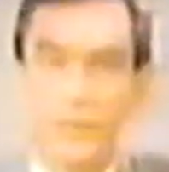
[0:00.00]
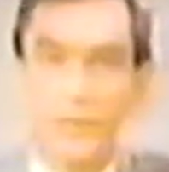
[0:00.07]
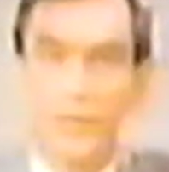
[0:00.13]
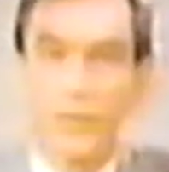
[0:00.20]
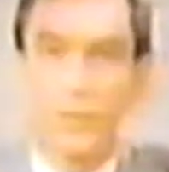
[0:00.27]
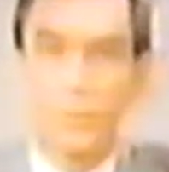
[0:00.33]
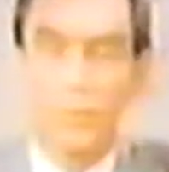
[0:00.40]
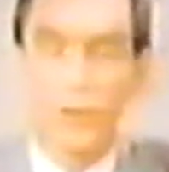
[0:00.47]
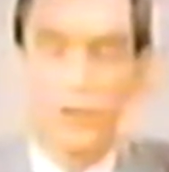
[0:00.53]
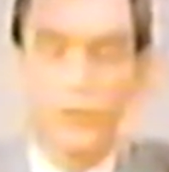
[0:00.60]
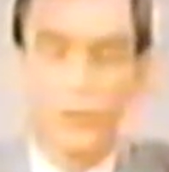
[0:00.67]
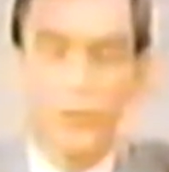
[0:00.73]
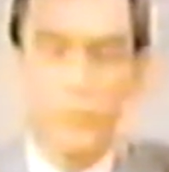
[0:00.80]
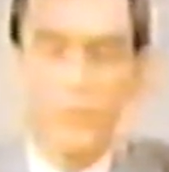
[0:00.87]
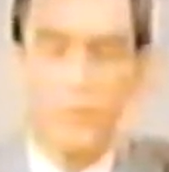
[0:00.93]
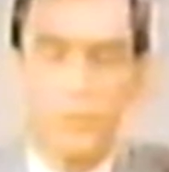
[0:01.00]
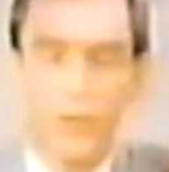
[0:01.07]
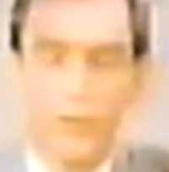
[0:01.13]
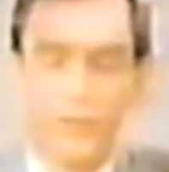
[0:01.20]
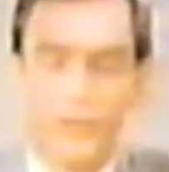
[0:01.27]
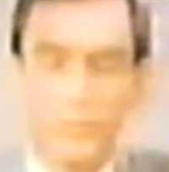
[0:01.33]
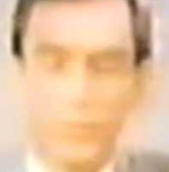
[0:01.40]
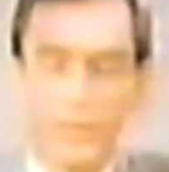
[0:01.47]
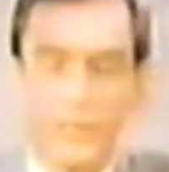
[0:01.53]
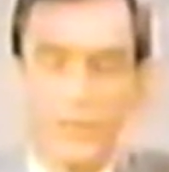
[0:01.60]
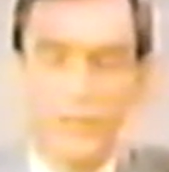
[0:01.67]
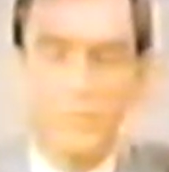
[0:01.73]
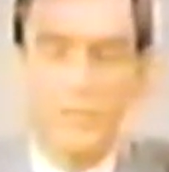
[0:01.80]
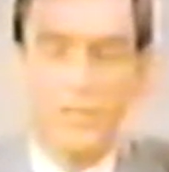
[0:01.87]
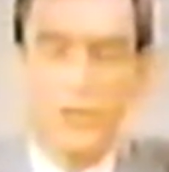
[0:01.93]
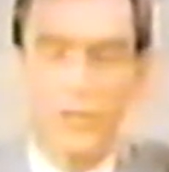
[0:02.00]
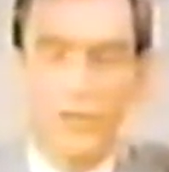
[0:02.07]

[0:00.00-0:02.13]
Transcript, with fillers: will assume the post of Police Commissioner,